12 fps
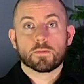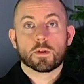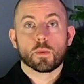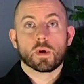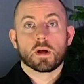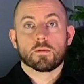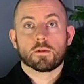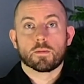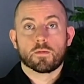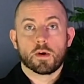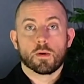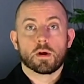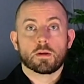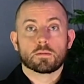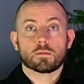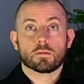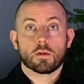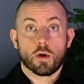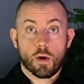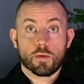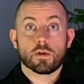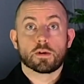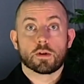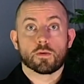So we have some very
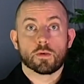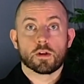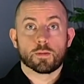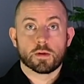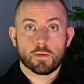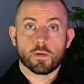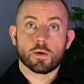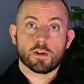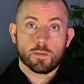large industries, but they're very